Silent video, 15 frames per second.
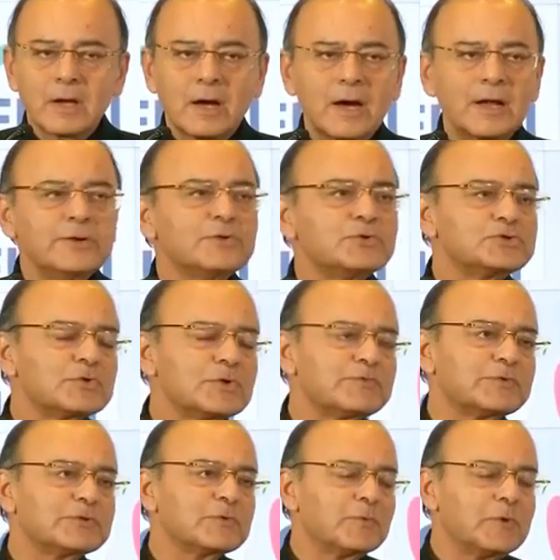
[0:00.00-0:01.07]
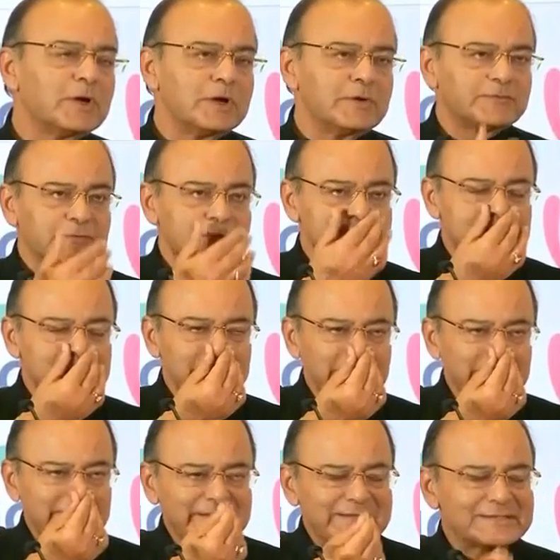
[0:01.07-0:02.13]
Unusual for the world for the
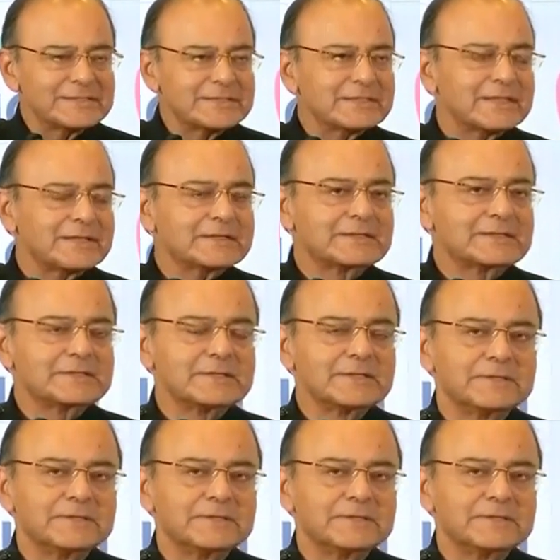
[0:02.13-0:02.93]
simple reason that